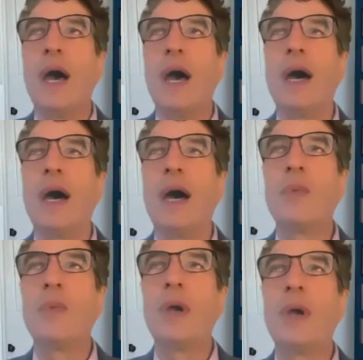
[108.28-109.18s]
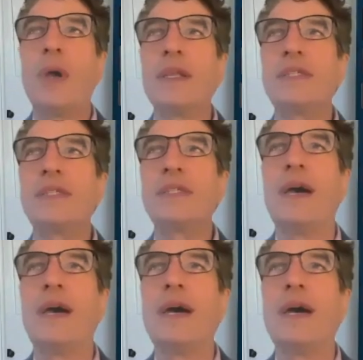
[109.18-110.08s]
Well, let's see.
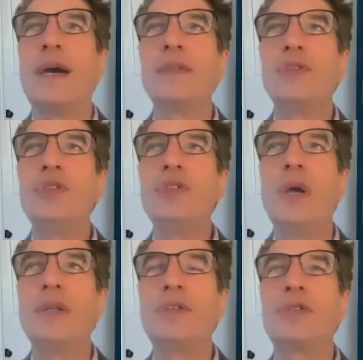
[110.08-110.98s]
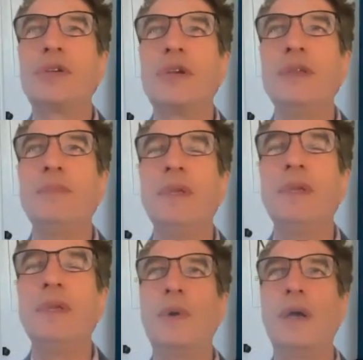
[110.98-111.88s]
You had trained
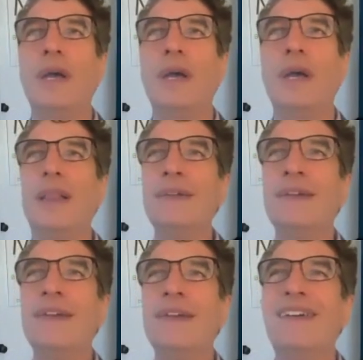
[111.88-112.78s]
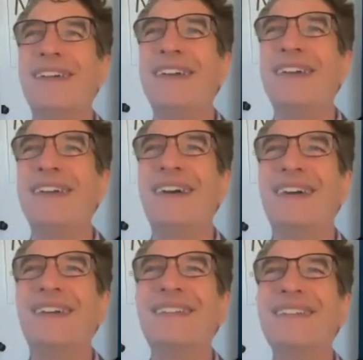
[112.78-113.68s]
me well
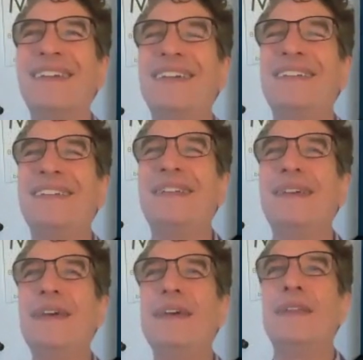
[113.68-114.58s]
in